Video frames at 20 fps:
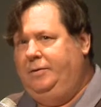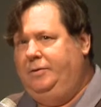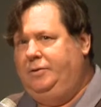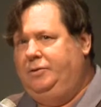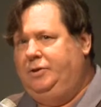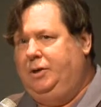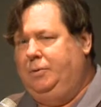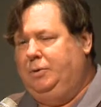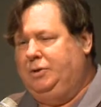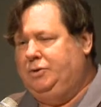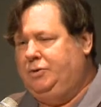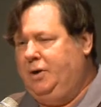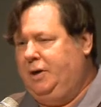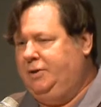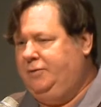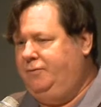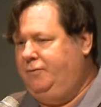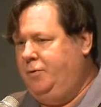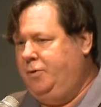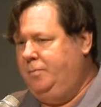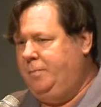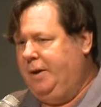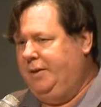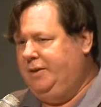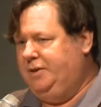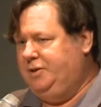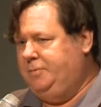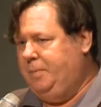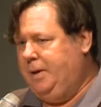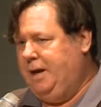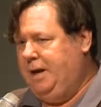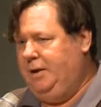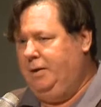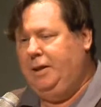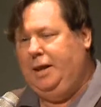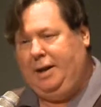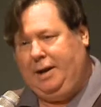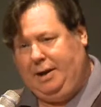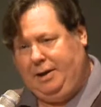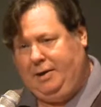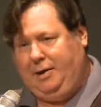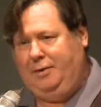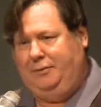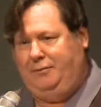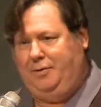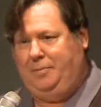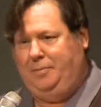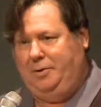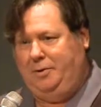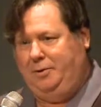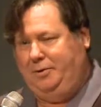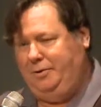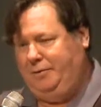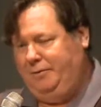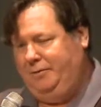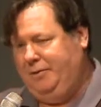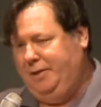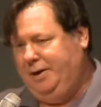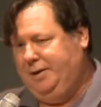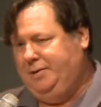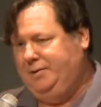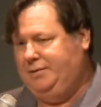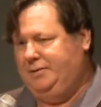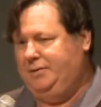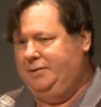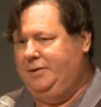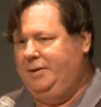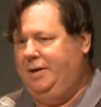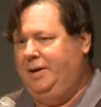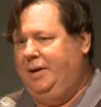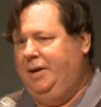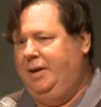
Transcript: she was transformed by the smile that I got from her face.